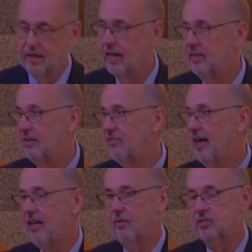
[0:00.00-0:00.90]
That
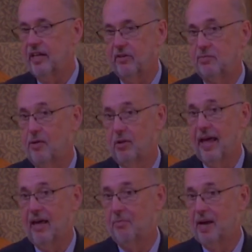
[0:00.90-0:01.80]
flag was later smuggled
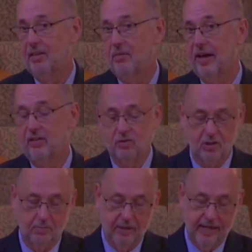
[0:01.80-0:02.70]
out, by the way. It's
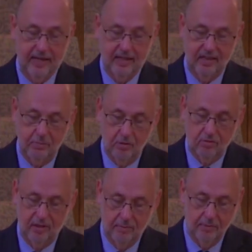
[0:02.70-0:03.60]
displayed in the
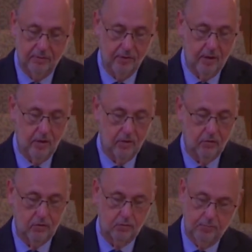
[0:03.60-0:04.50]
Museum of
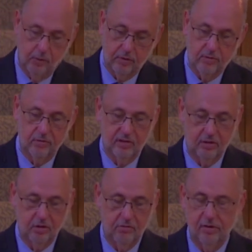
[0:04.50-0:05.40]
Sports and
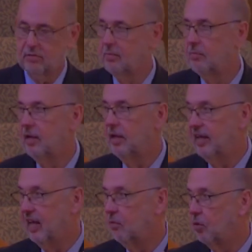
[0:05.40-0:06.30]
Tourism
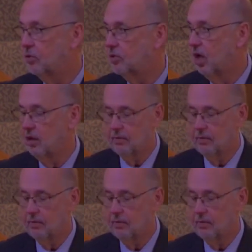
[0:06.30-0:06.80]
in Warsaw.